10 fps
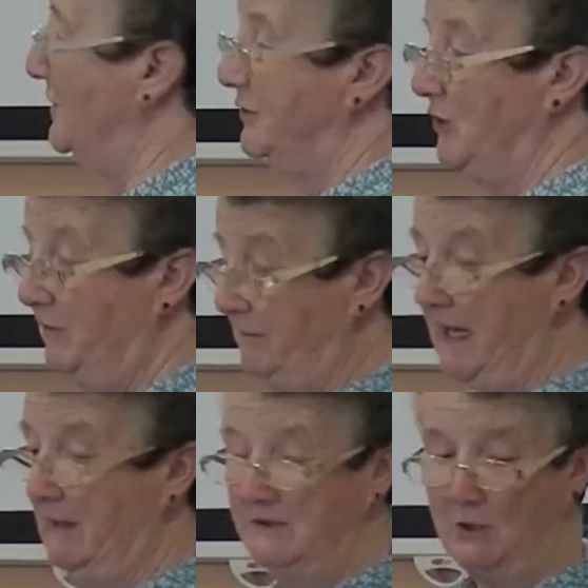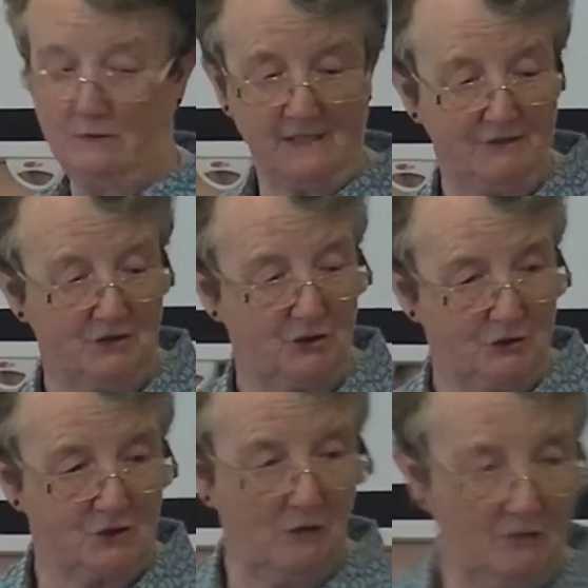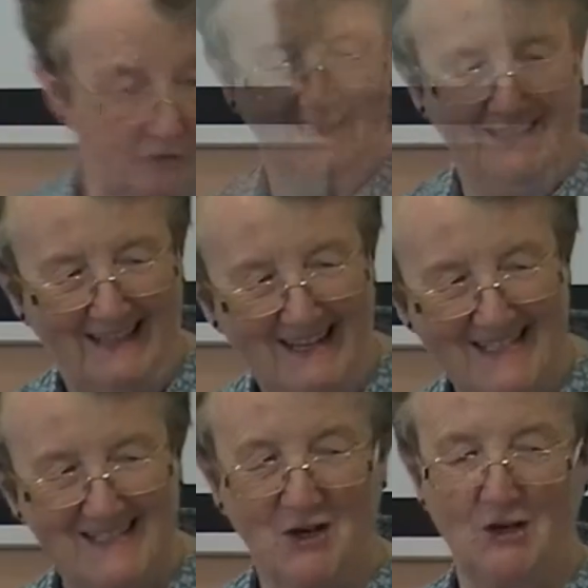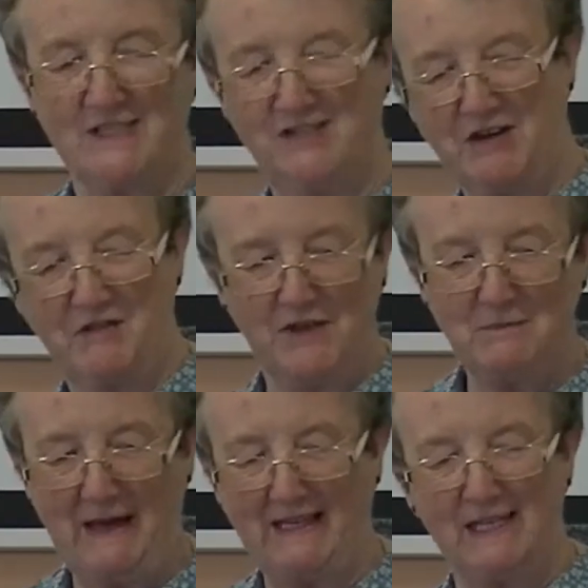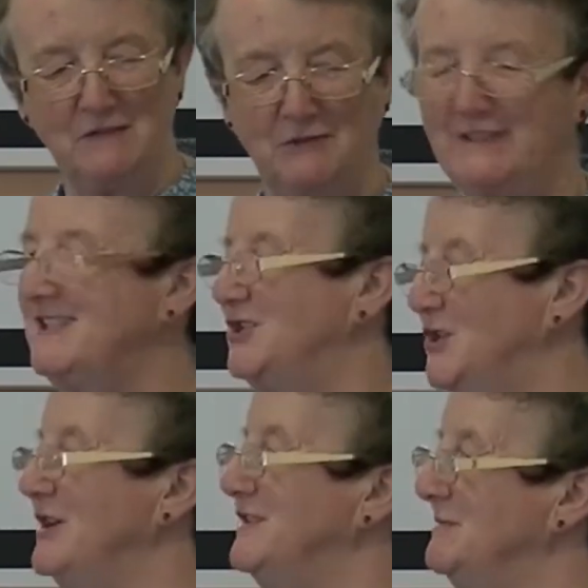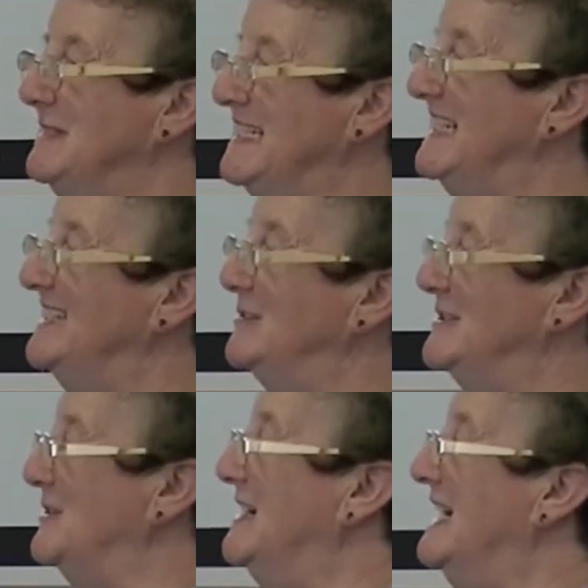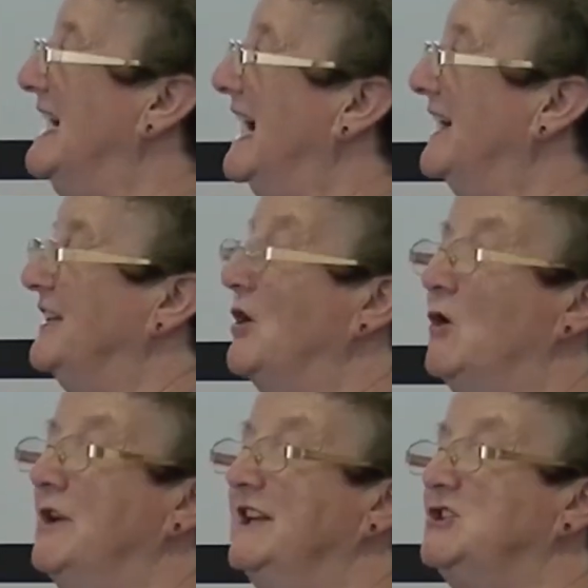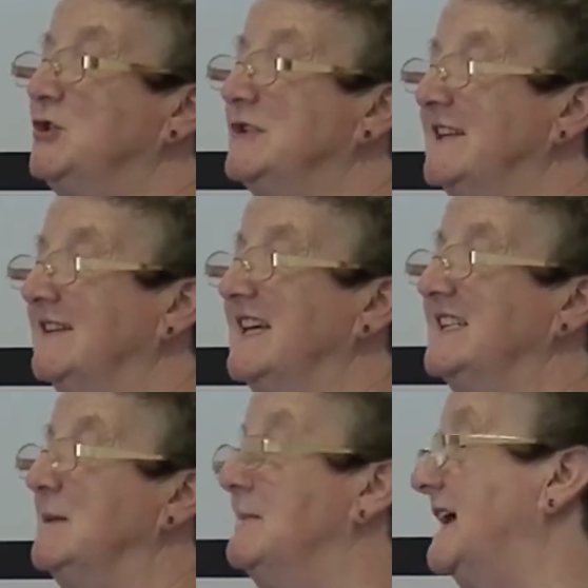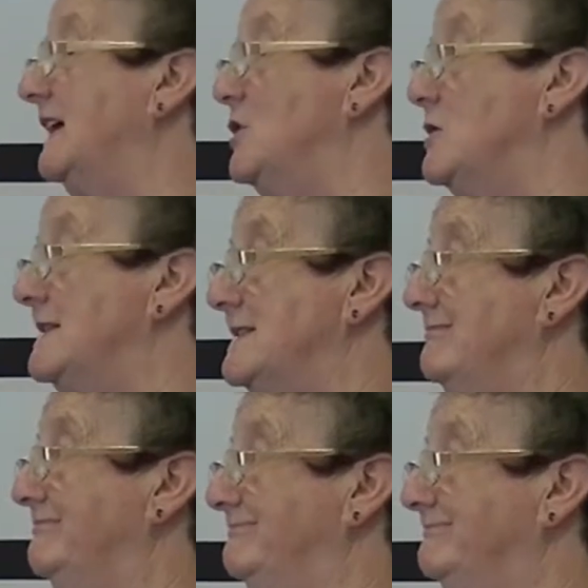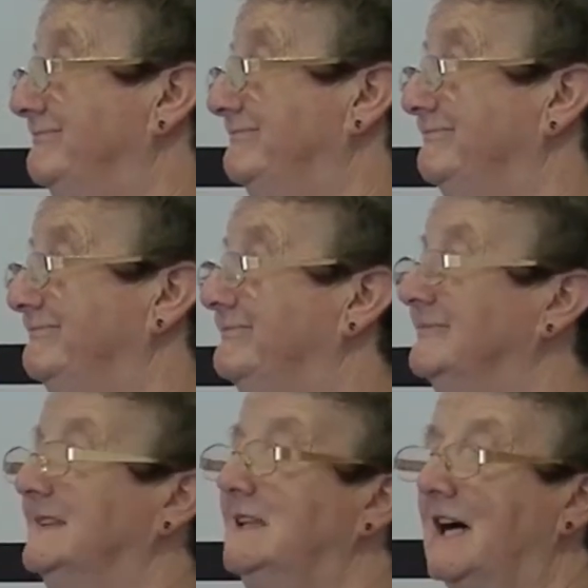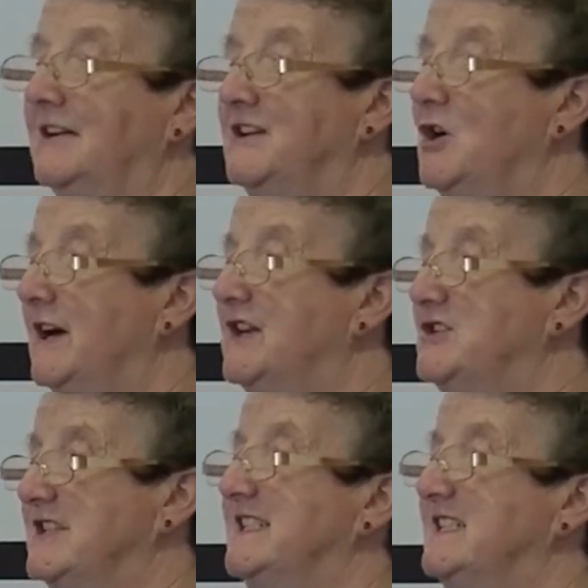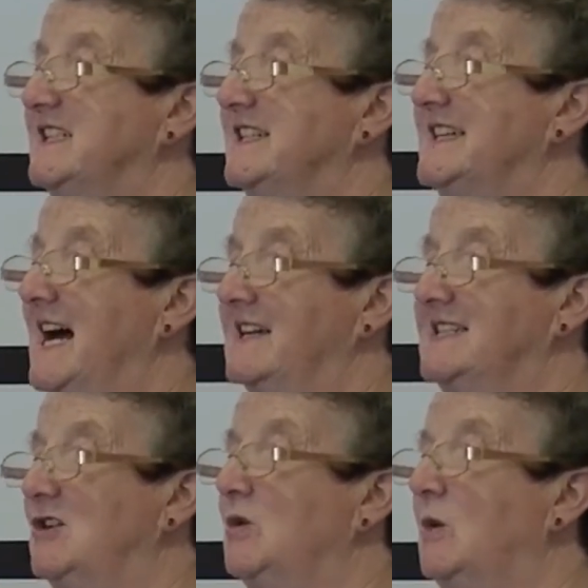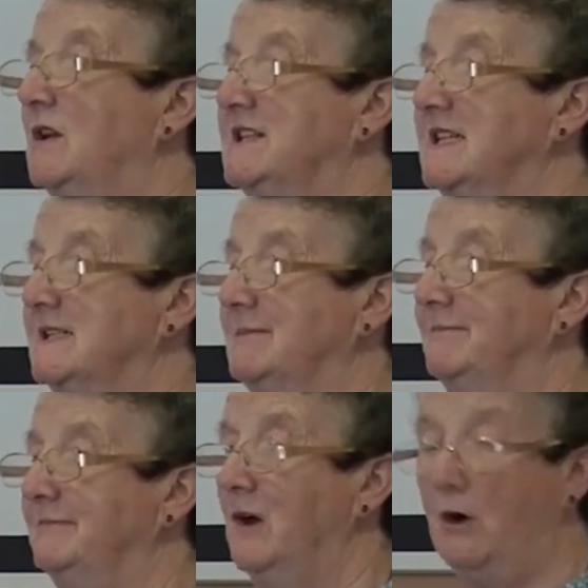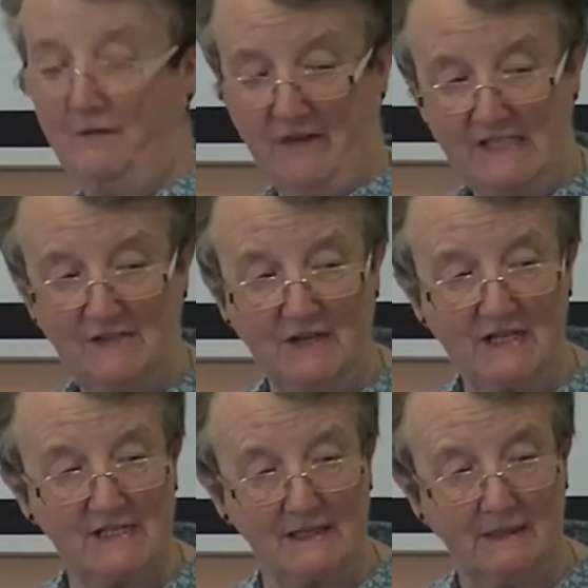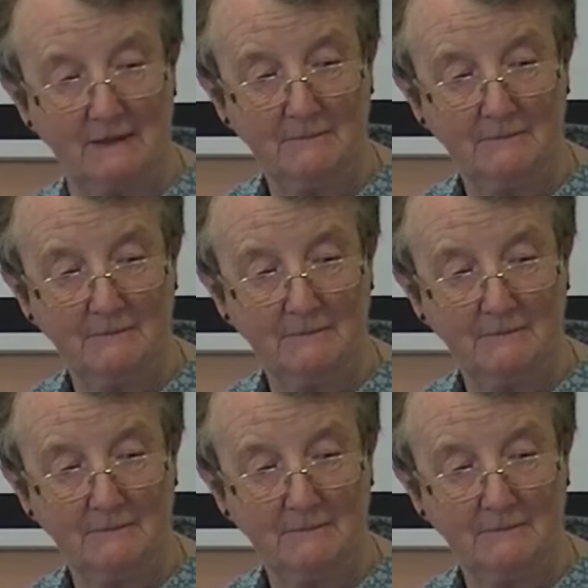on or off, but I would always have the shoes off. Does auditory feedback influence the choice of materials? So are they only choosing things that make a noise? Are they not interested in the tactile qualities, or vice versa?